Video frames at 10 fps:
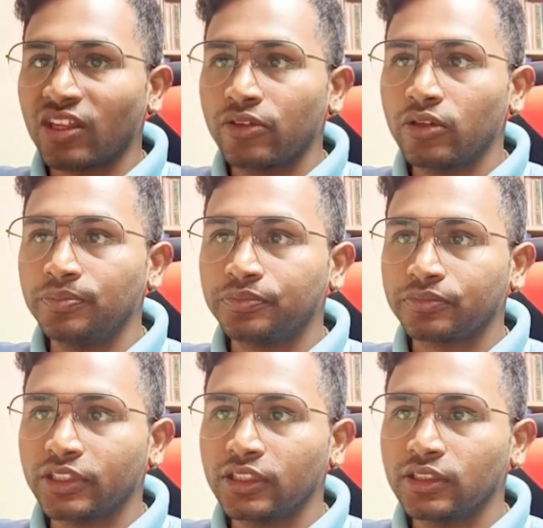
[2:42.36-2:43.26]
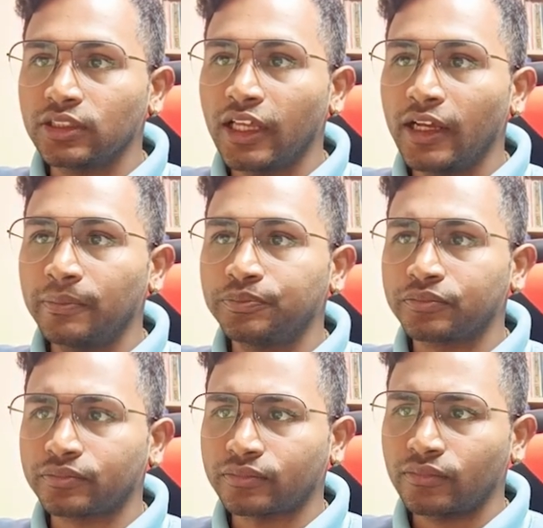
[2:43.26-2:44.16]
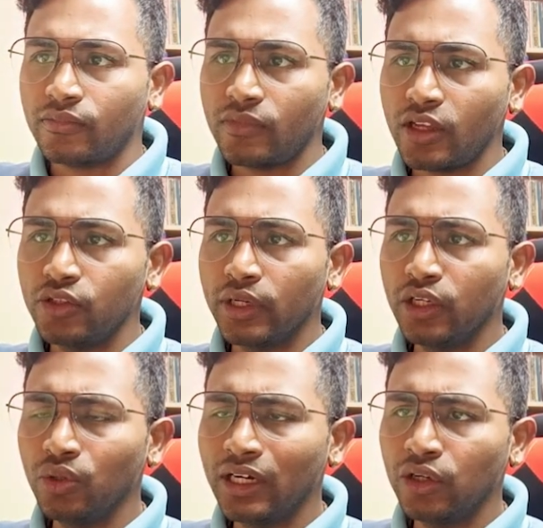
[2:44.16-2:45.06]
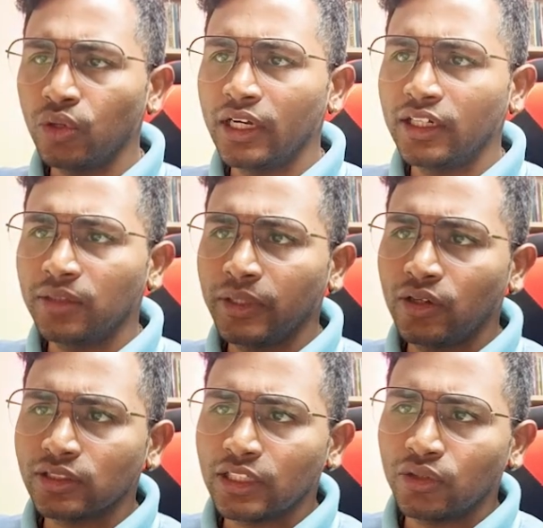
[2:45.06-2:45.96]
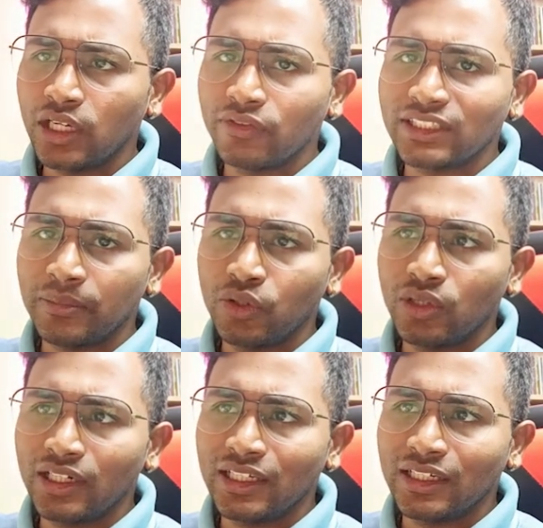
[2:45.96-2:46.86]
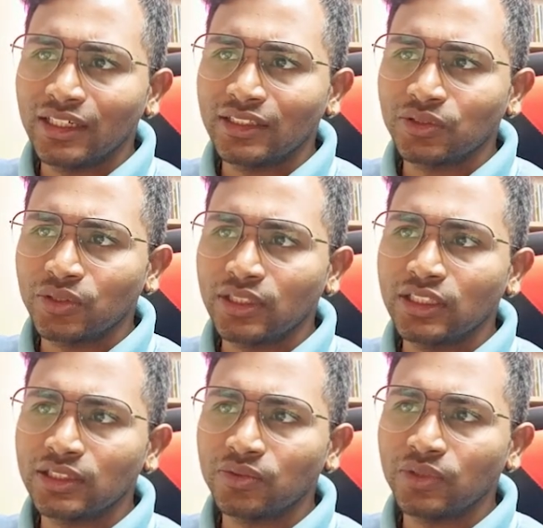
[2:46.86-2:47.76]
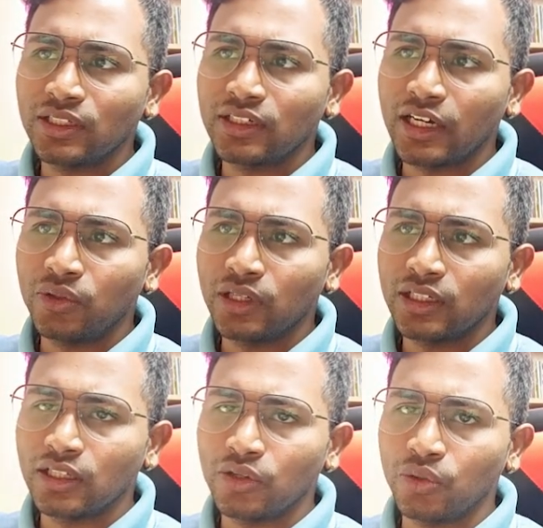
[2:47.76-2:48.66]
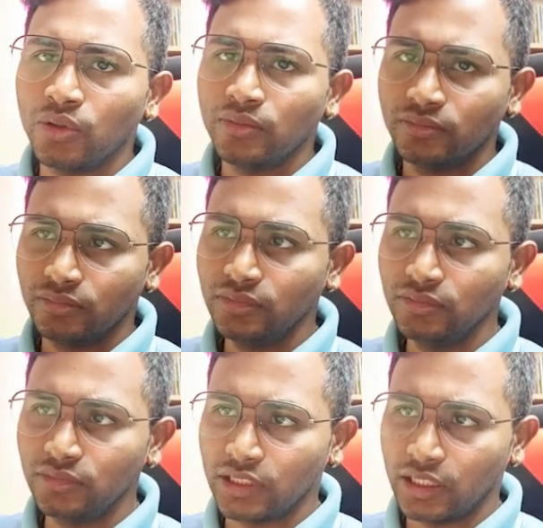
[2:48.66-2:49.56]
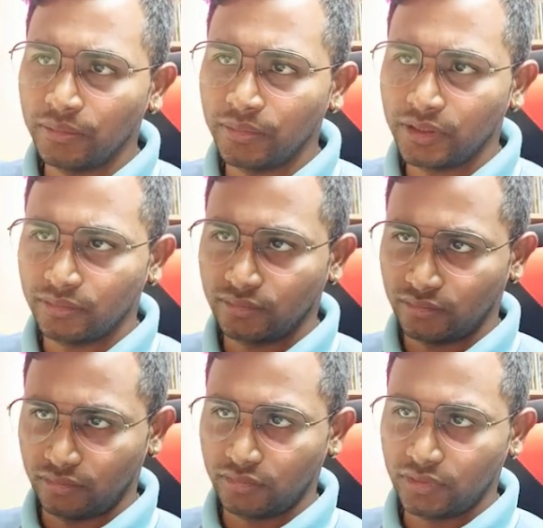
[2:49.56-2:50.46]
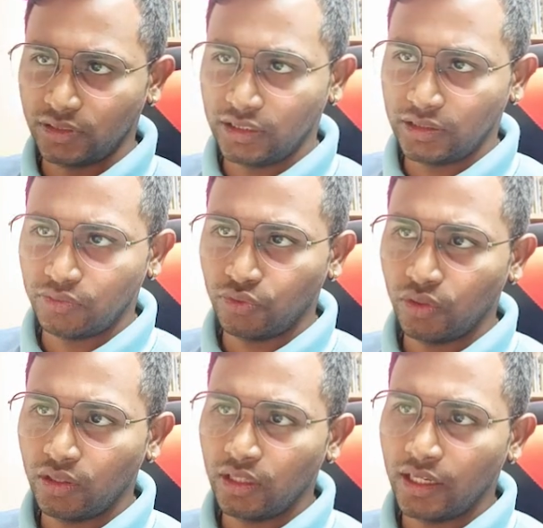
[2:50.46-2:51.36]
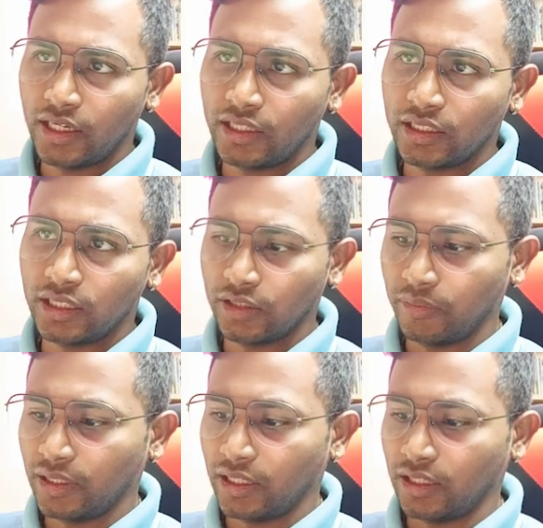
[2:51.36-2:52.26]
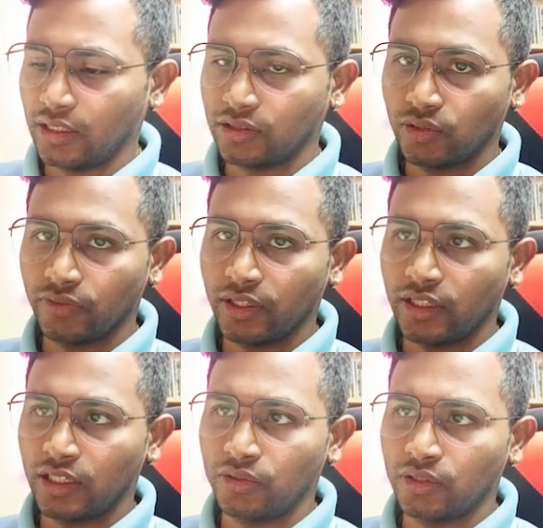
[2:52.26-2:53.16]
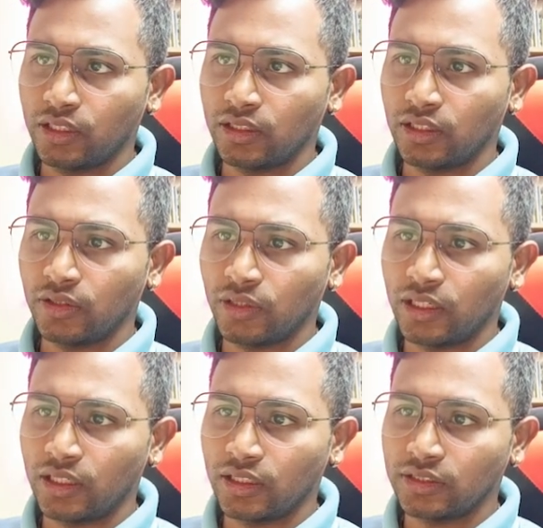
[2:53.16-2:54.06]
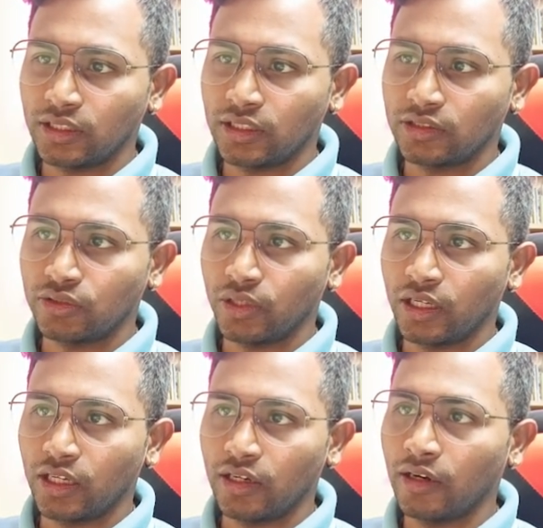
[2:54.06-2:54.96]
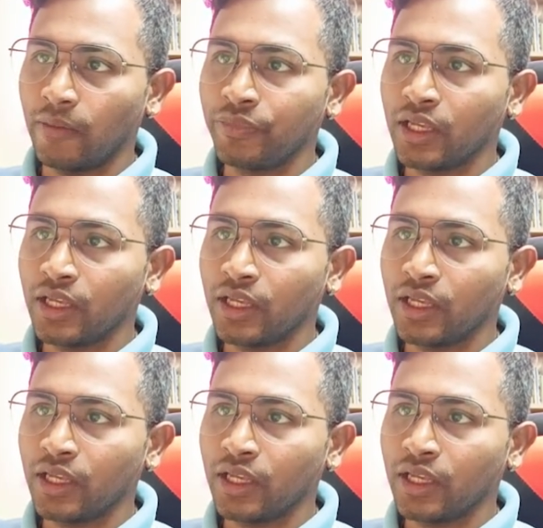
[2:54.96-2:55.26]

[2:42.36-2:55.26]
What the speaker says: So this is there. You can do control enter because I don't have a semicolon here. So this will try to run the whole script. This full, and it will give me an error. So if I try to run control enter, see, it is throwing an error.